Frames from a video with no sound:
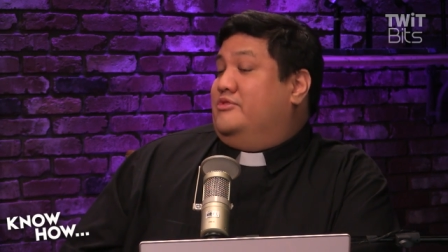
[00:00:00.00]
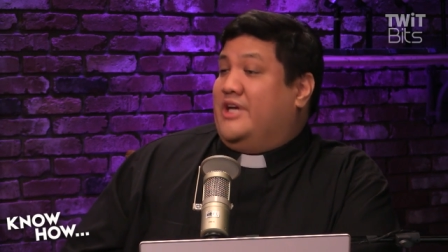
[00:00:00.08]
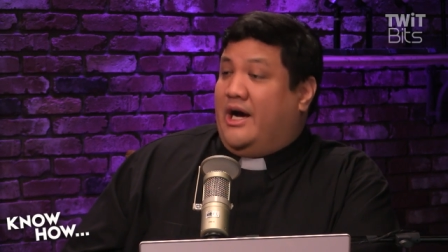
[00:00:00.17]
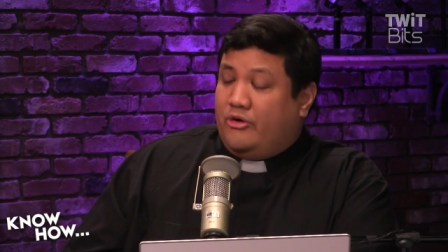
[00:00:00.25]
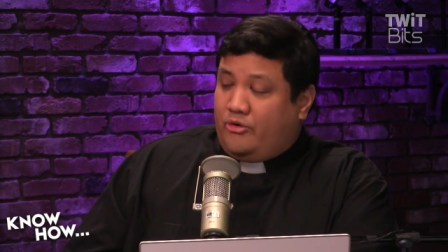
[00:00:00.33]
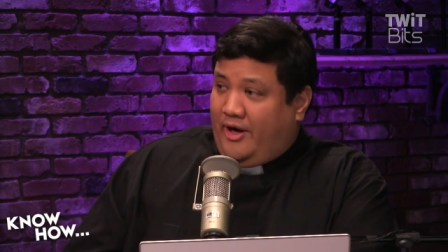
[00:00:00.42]

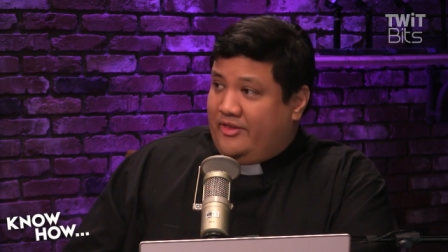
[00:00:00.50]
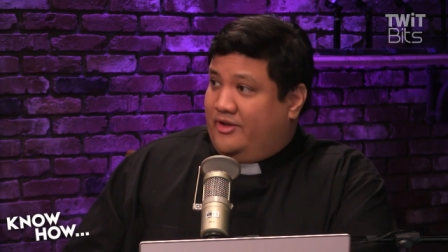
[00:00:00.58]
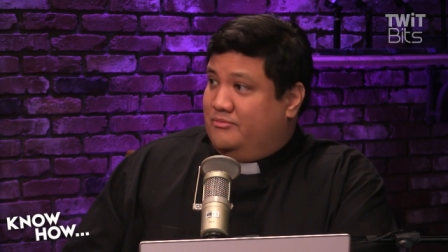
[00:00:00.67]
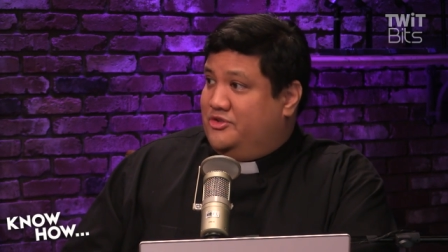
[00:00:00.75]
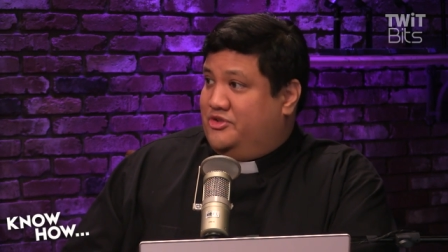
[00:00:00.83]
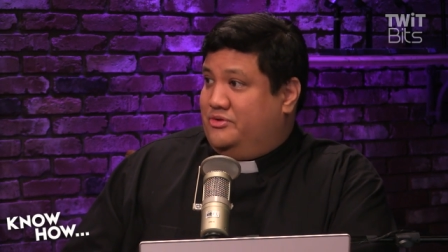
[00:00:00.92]
downgrade
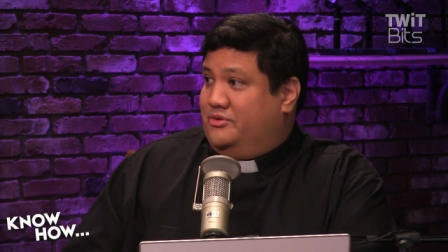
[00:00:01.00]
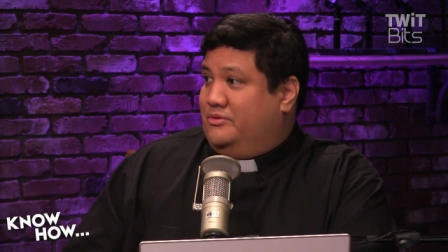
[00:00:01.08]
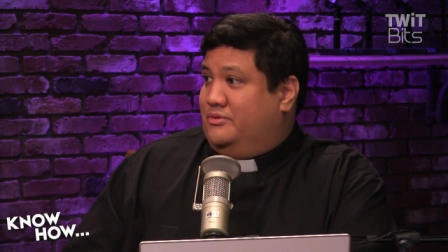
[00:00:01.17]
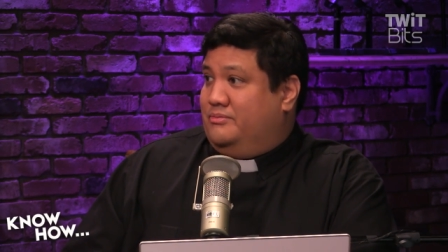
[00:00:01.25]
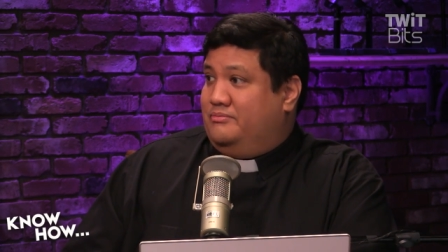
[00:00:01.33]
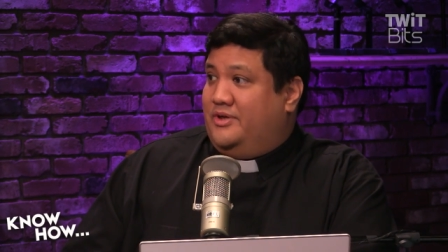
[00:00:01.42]
them
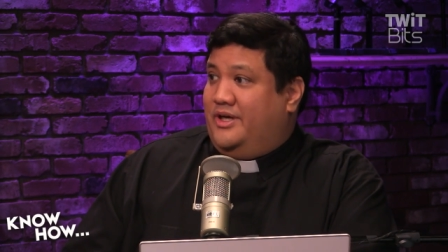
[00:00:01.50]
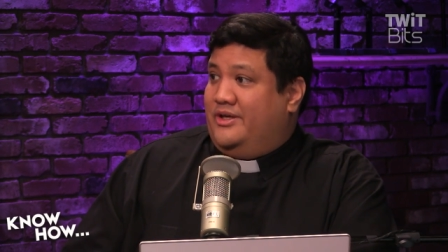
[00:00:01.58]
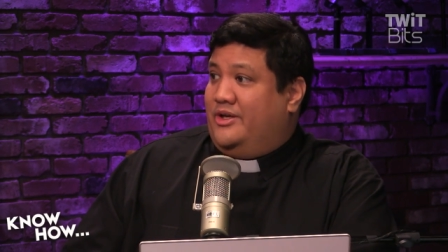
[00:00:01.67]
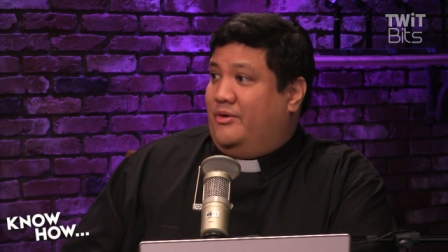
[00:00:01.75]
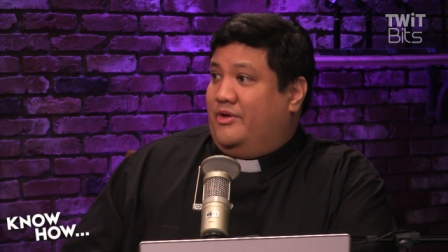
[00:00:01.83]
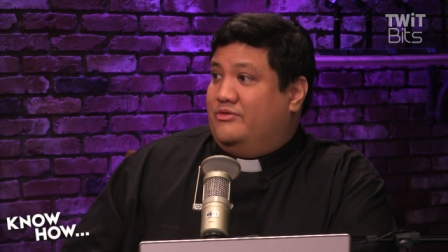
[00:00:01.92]
to uh,
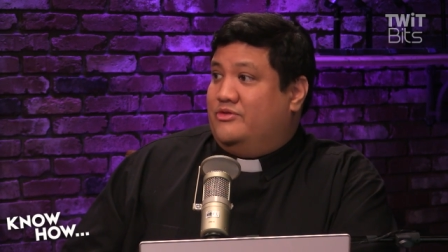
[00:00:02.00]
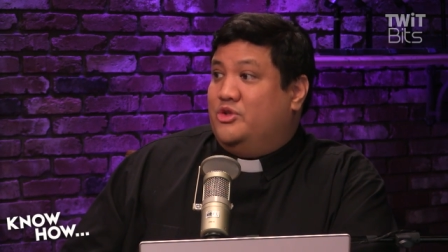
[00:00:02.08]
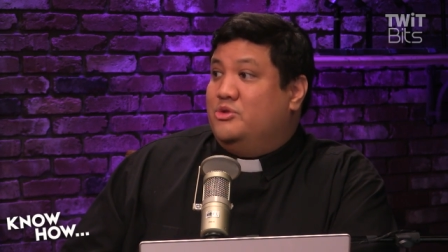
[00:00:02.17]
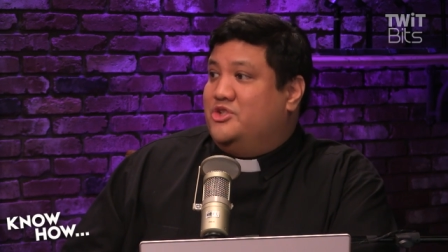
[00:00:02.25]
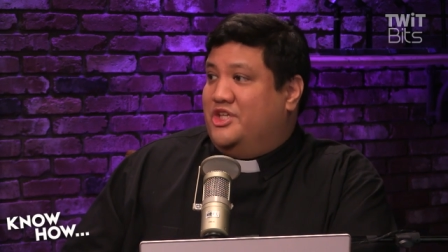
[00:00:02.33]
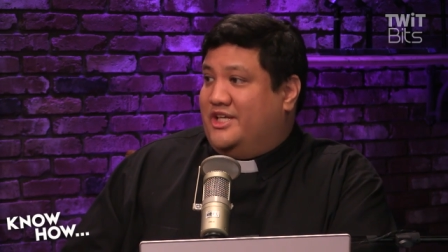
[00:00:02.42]
you know a
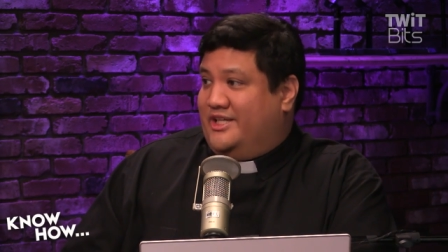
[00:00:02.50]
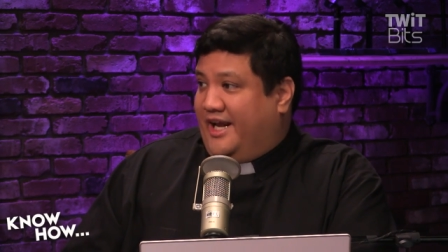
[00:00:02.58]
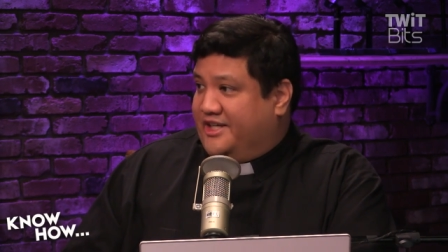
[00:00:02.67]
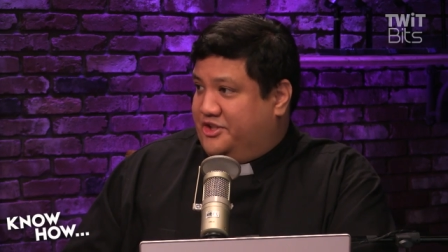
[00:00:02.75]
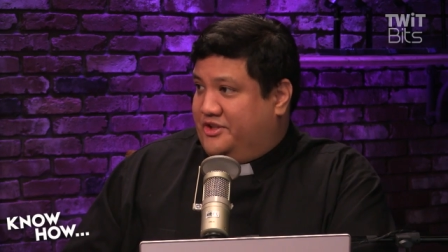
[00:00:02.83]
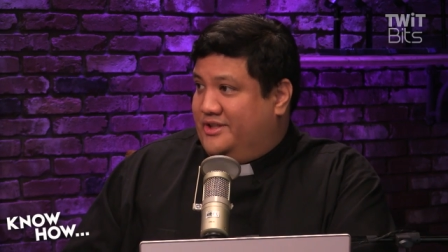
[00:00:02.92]
2G
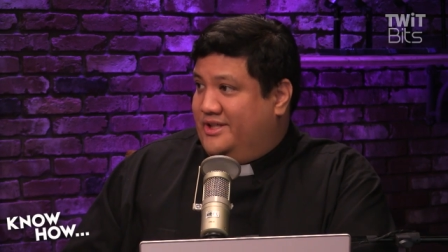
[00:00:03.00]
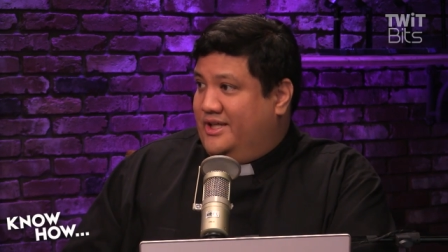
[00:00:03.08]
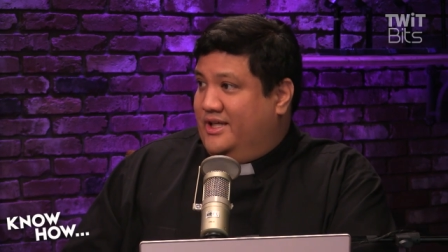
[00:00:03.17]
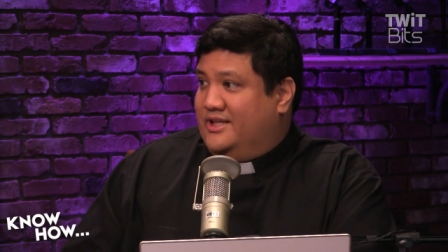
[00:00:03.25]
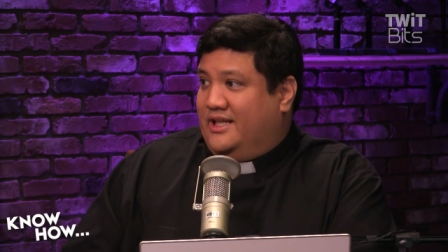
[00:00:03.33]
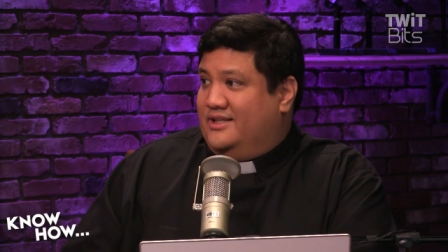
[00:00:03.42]
connection. Are you
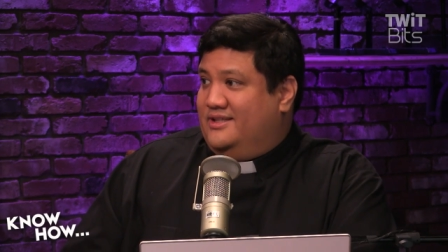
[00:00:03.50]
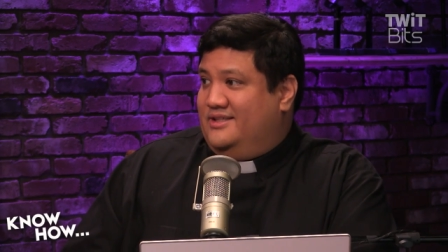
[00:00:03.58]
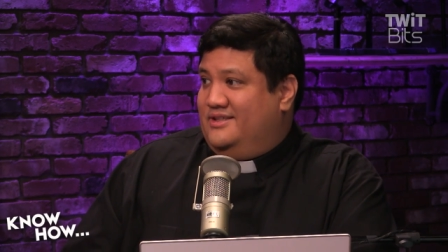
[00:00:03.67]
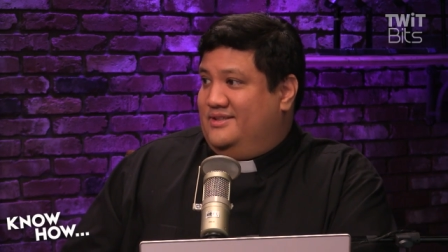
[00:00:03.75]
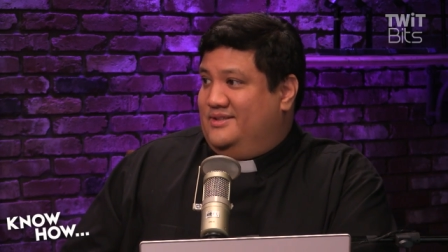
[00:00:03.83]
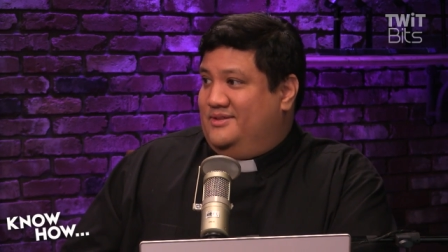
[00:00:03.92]
talking about a
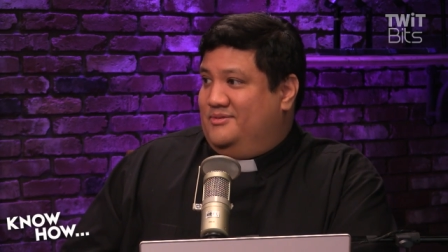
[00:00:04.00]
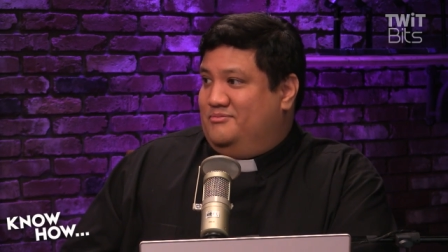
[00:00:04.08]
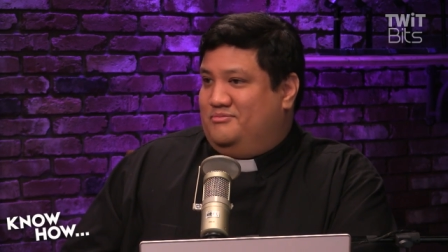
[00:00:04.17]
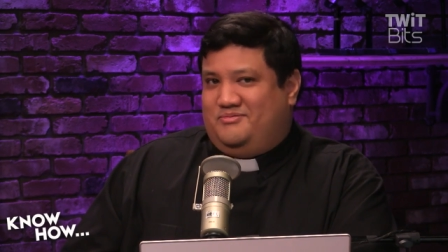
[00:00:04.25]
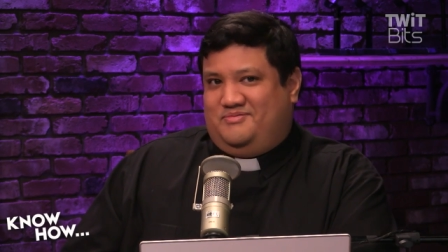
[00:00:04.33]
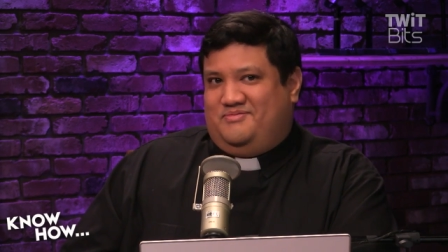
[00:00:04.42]

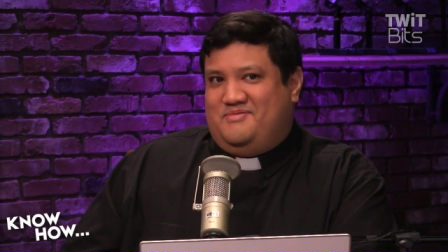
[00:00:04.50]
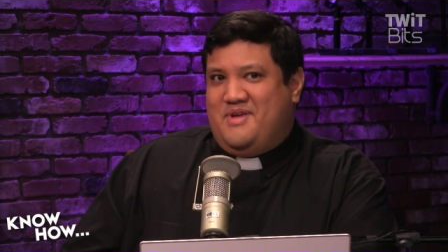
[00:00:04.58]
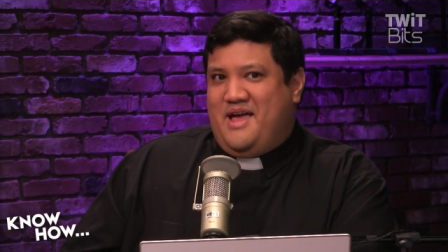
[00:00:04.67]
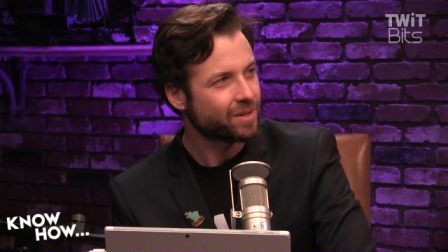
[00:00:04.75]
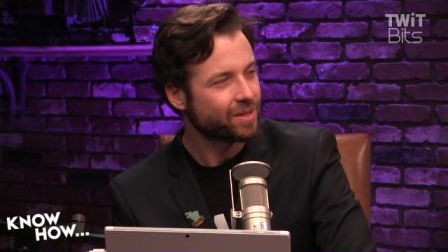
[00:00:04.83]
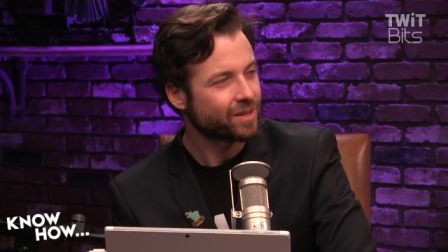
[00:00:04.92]
Stingray that maybe
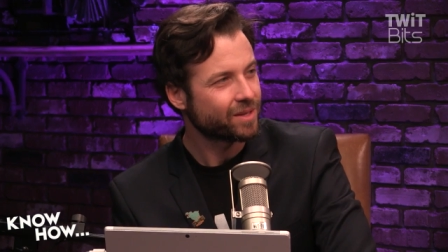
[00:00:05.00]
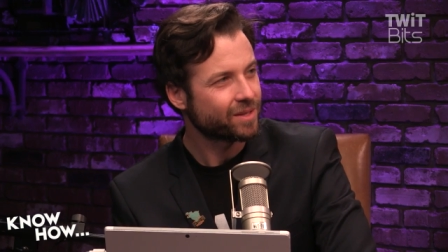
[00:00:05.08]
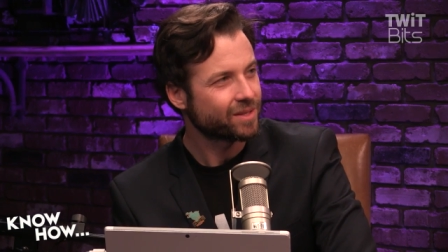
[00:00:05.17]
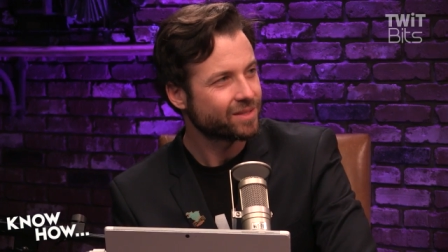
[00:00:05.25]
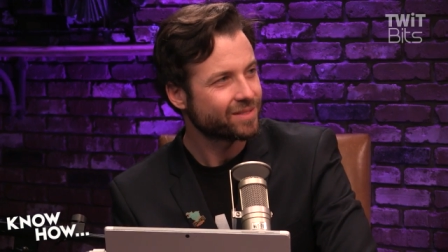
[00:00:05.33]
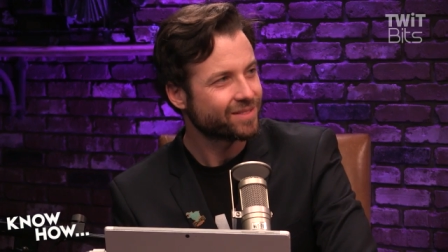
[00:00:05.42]
yeah, the
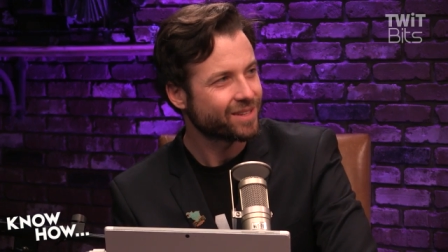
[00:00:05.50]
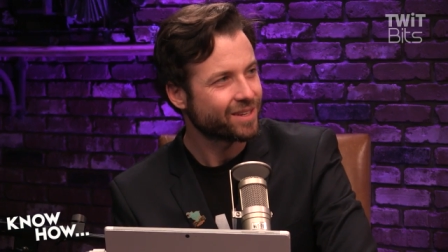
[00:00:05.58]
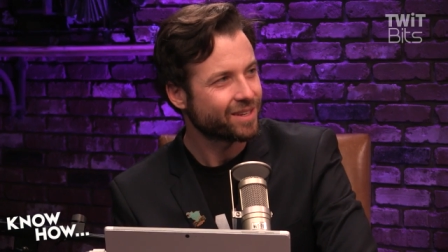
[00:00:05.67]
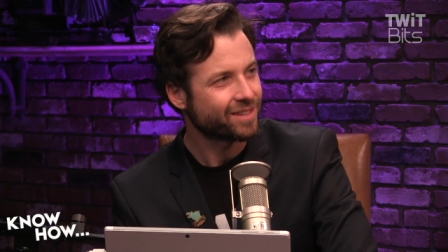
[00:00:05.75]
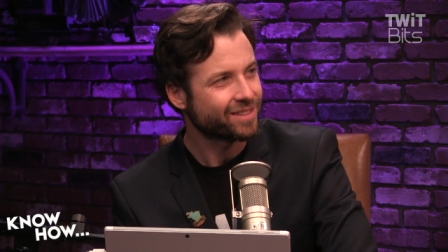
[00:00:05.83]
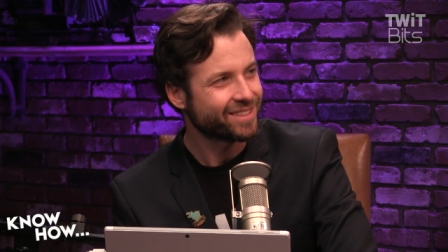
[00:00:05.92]
maybe little
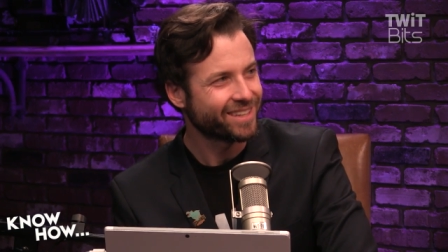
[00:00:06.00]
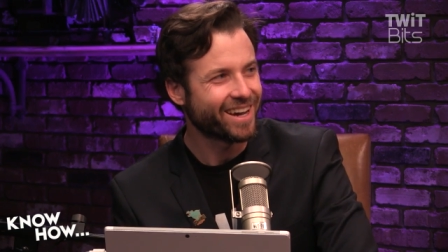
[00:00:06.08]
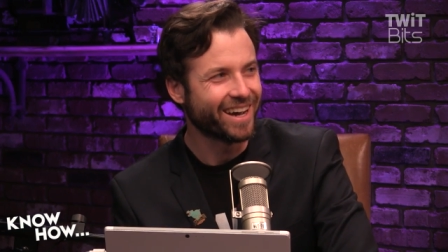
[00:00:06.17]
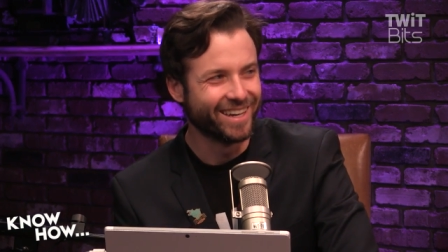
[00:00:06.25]
stinger? Yeah.